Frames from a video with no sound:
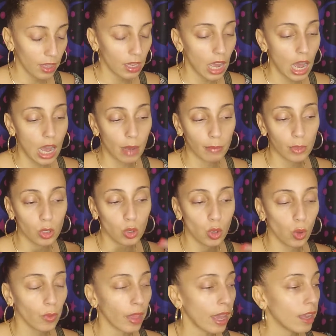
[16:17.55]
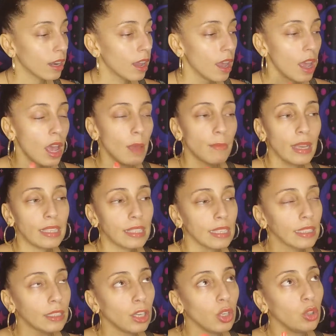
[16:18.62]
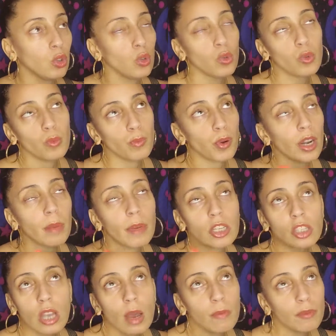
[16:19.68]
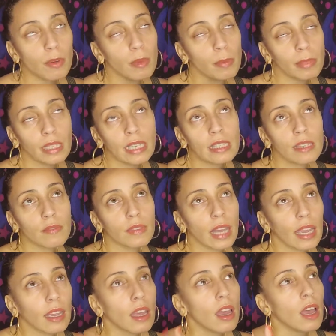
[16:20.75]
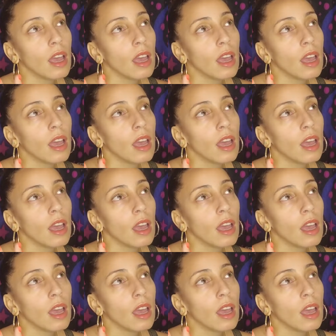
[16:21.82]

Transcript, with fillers: Um, you know that basically you pretty much come from a place of like